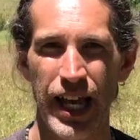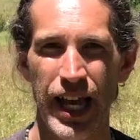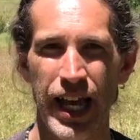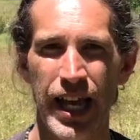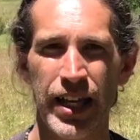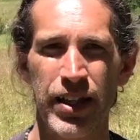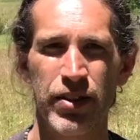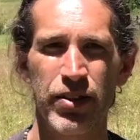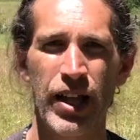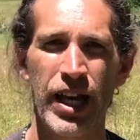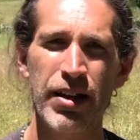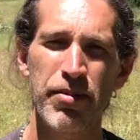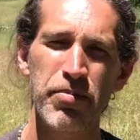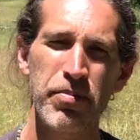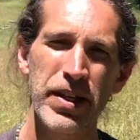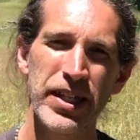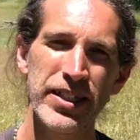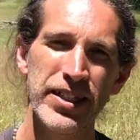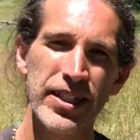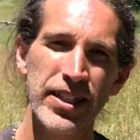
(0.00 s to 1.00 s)
And that
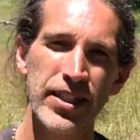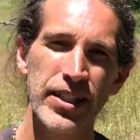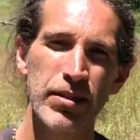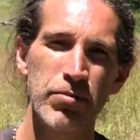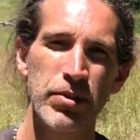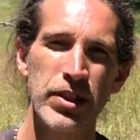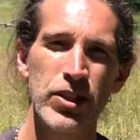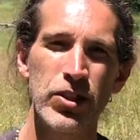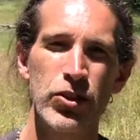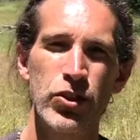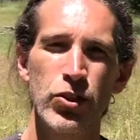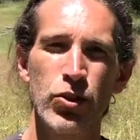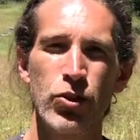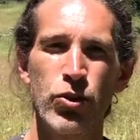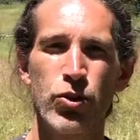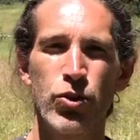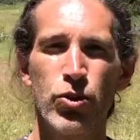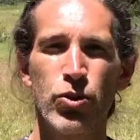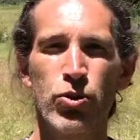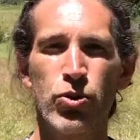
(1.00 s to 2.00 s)
basically means you
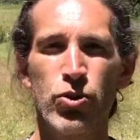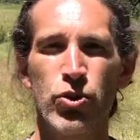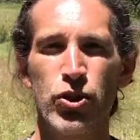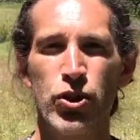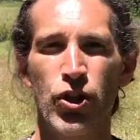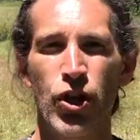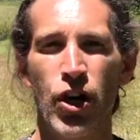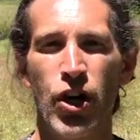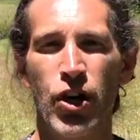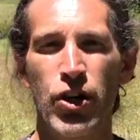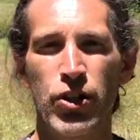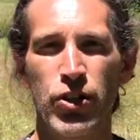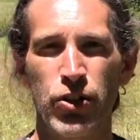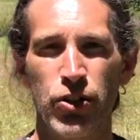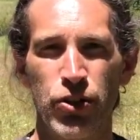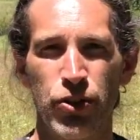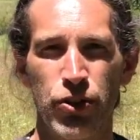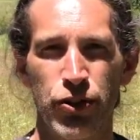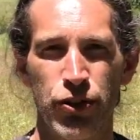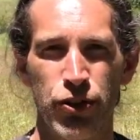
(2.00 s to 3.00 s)
lose your
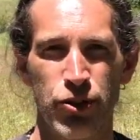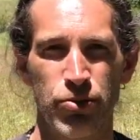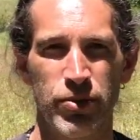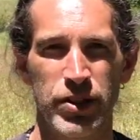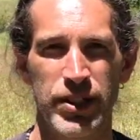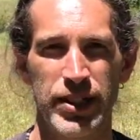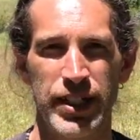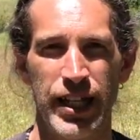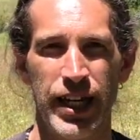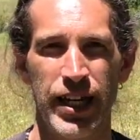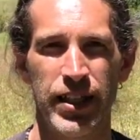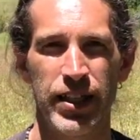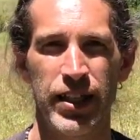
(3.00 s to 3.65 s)
hunger thermostat.